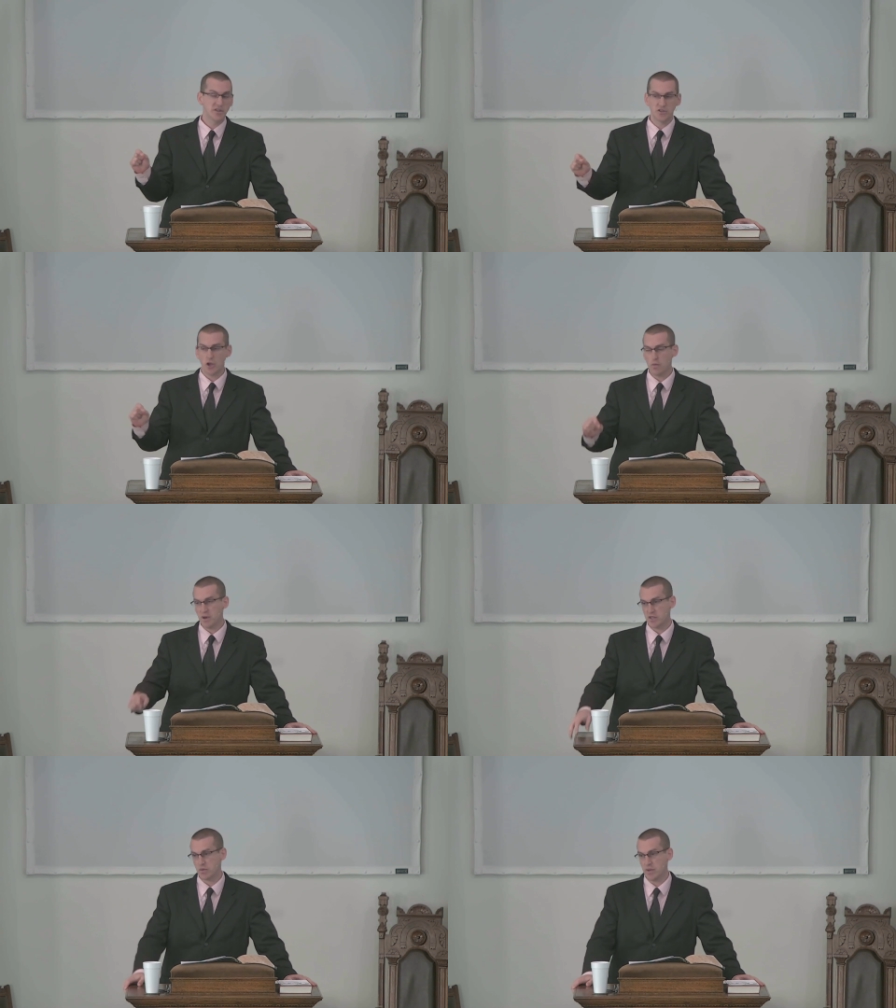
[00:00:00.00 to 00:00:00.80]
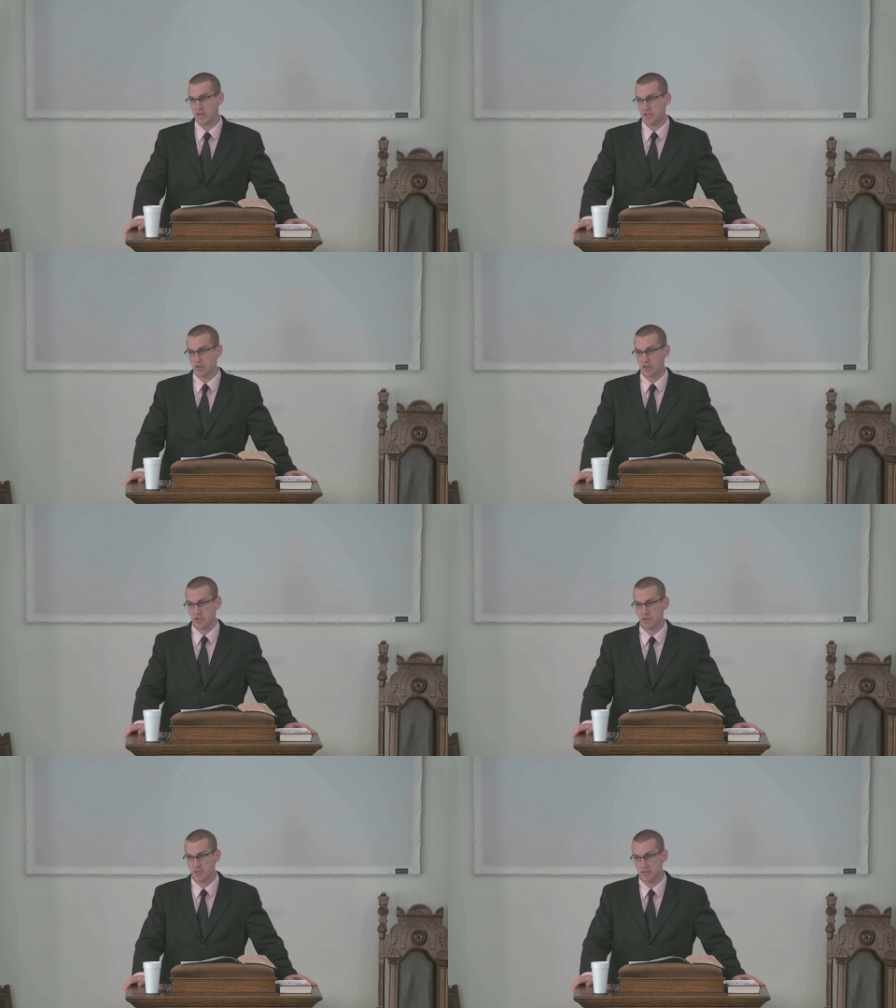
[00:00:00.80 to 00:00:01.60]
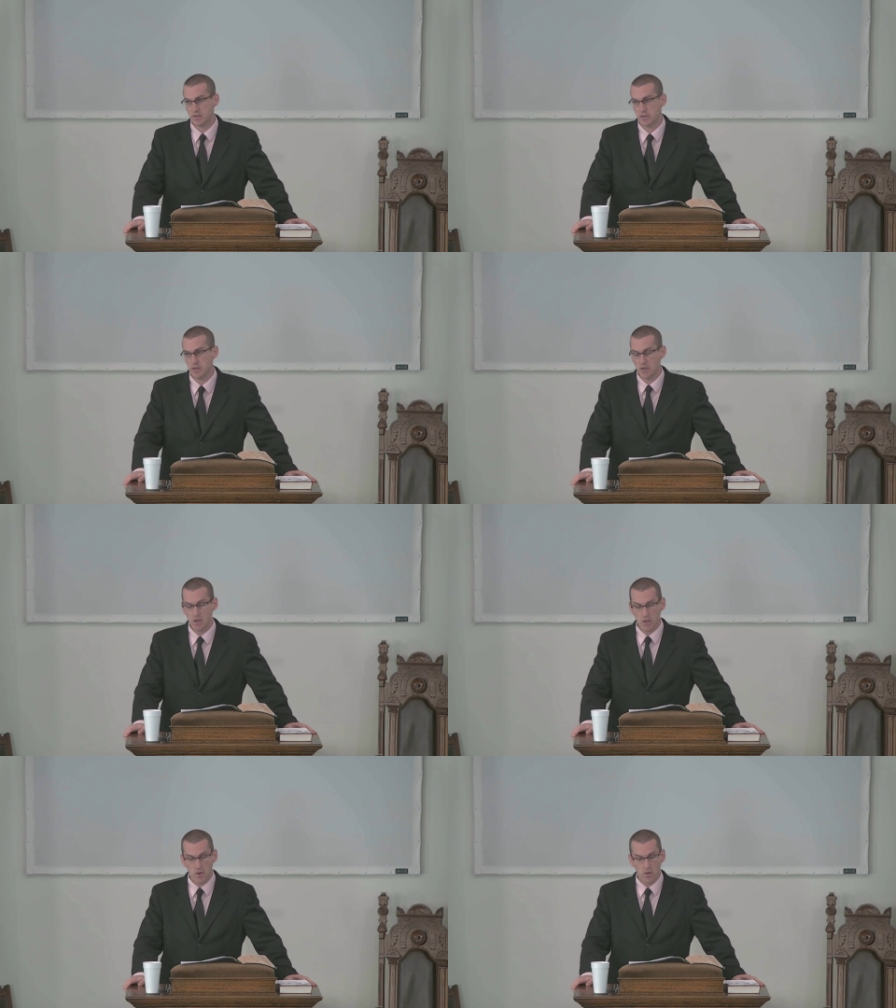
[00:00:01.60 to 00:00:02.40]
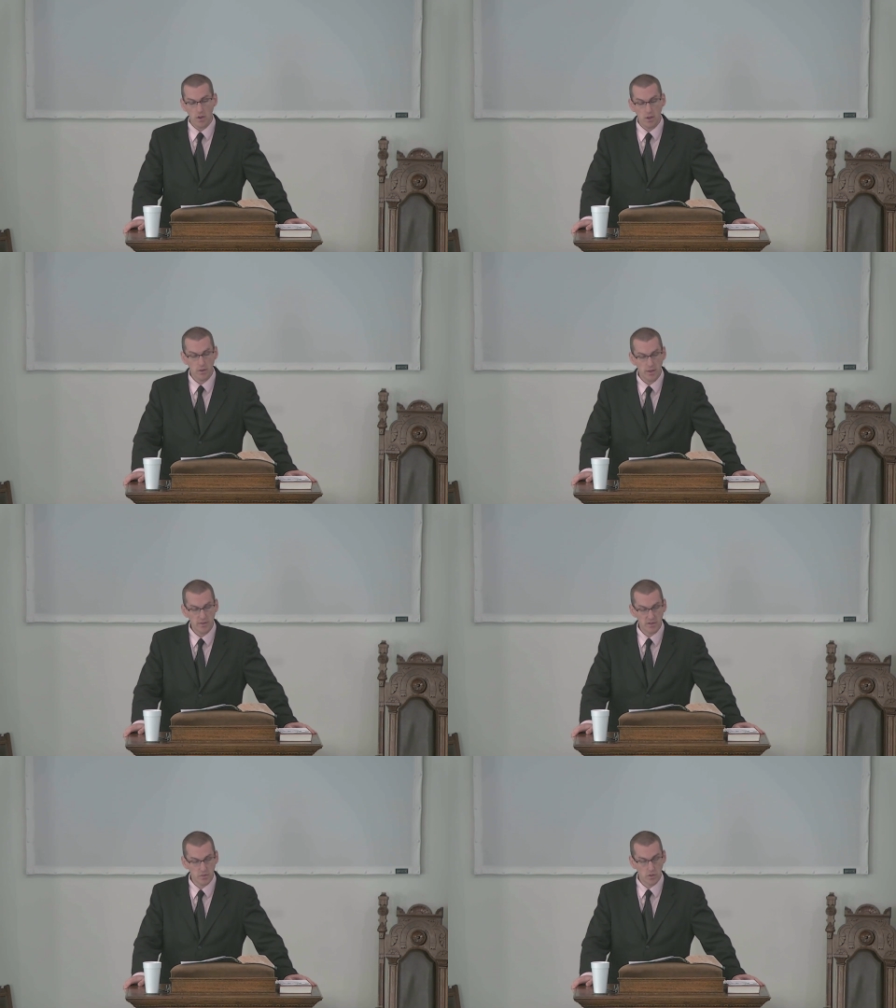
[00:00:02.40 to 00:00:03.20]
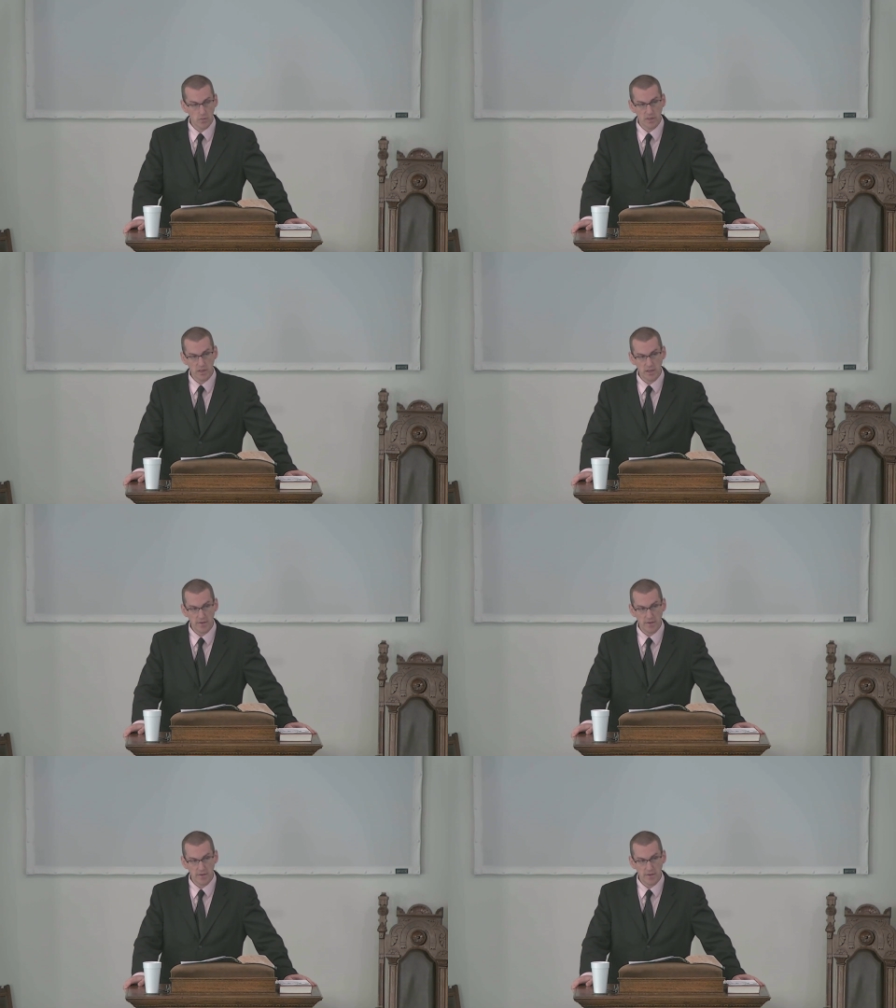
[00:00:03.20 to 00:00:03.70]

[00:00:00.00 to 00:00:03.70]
and so must we as Christians in this world we